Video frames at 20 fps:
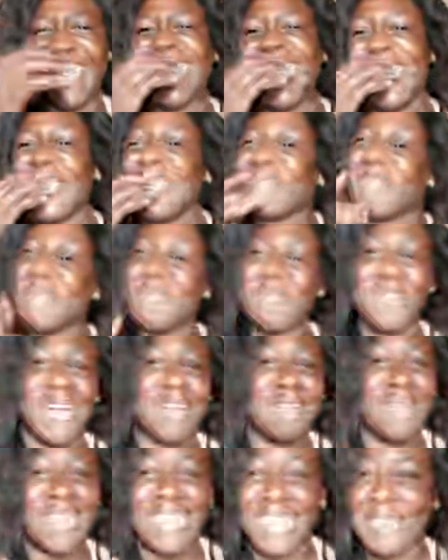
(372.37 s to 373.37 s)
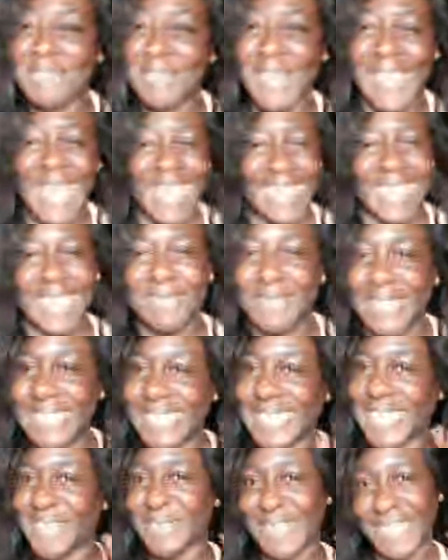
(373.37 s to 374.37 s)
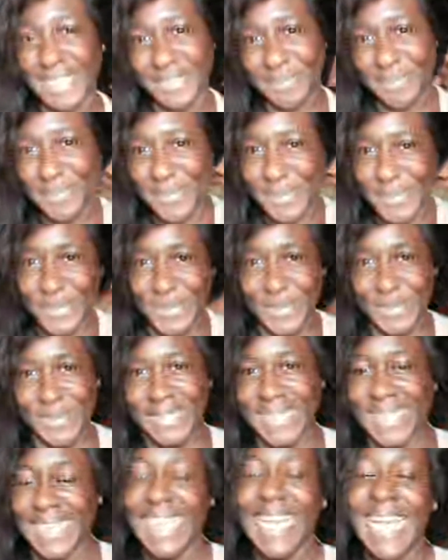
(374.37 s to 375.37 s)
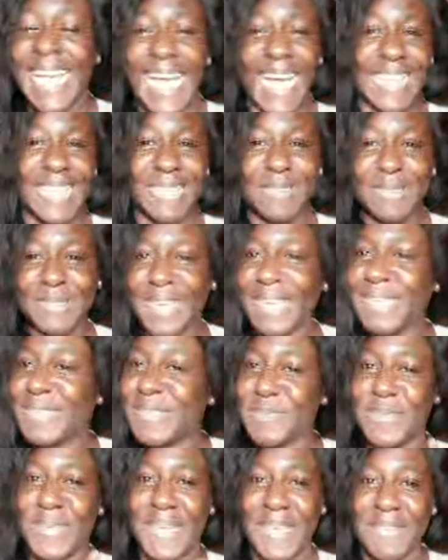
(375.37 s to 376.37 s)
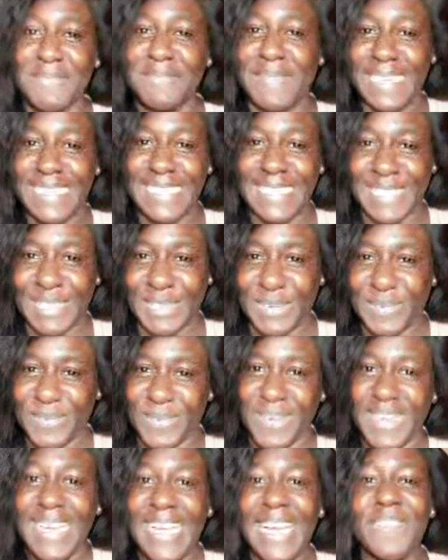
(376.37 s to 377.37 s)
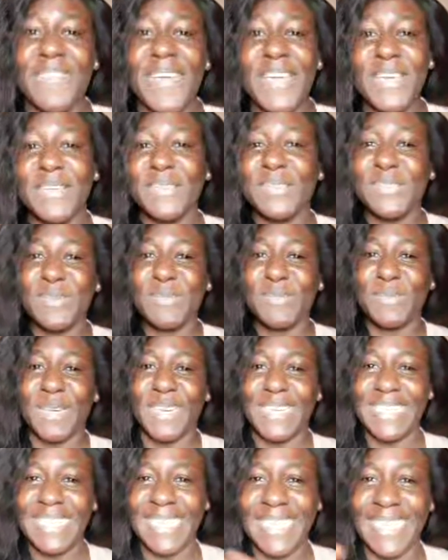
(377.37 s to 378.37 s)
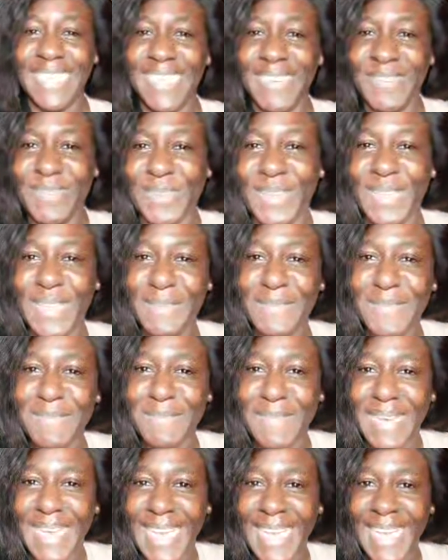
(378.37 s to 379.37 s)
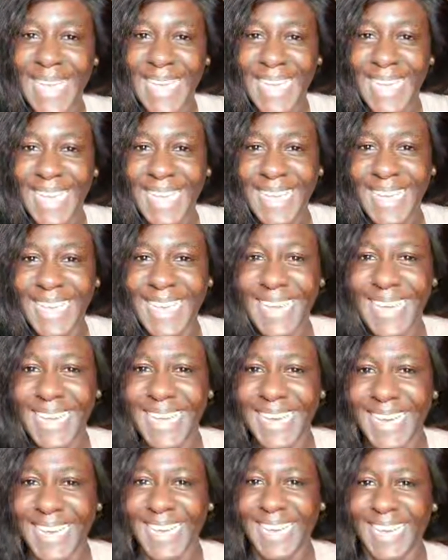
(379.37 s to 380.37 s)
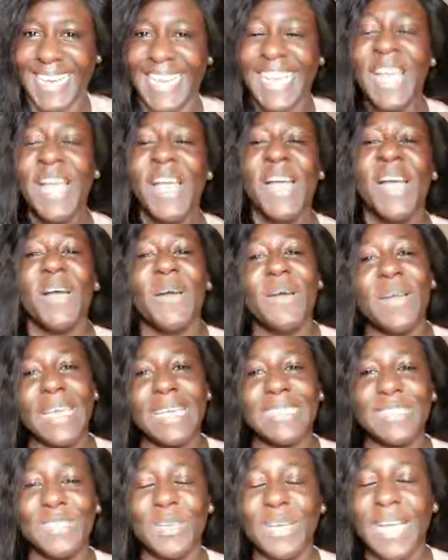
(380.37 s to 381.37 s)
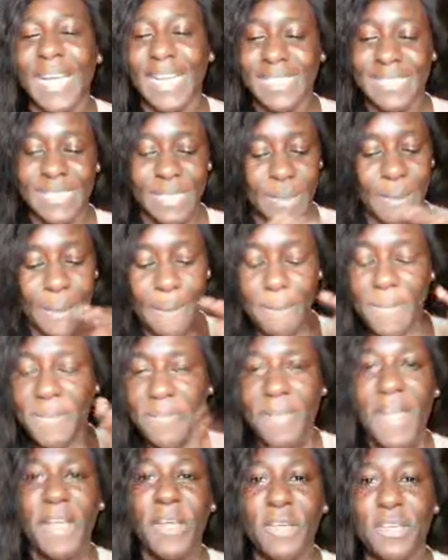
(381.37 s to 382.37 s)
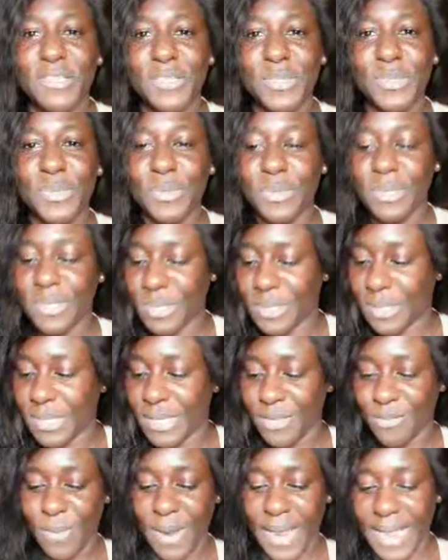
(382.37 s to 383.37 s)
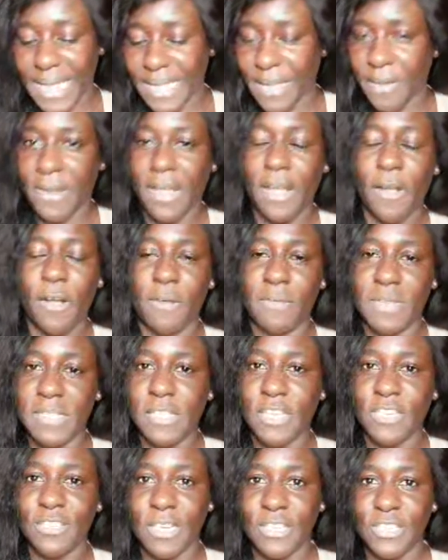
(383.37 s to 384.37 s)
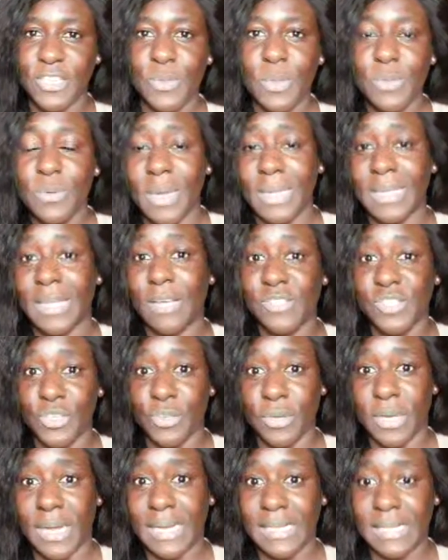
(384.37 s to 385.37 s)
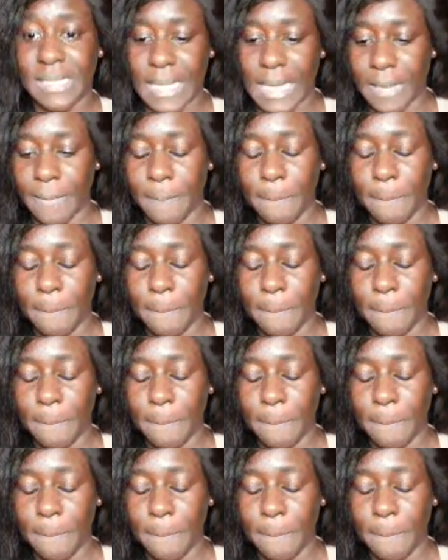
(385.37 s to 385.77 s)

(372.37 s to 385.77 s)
You people are making me enter my savage moods today, and I'm trying to behave myself. Thank you so much for loving my hair. Okay, so guys, before I go into the Kiddwaya and Erica conversation, I just want to announce to you guys that